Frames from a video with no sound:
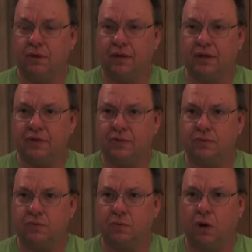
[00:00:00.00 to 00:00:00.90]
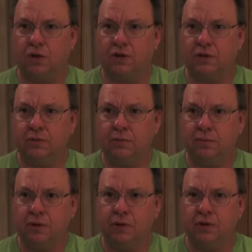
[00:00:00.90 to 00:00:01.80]
think it's
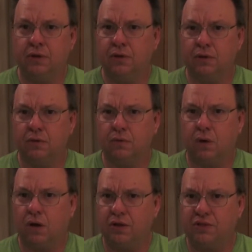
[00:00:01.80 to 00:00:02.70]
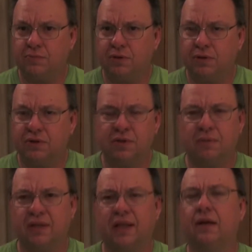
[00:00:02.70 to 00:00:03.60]
Waldenburg or Wallaceburg or
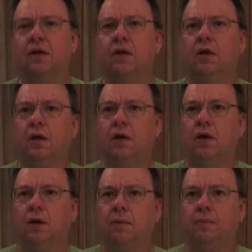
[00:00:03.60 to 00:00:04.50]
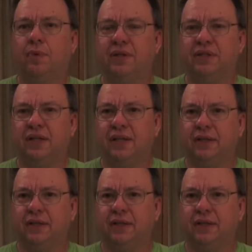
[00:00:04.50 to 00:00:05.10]
something like that. But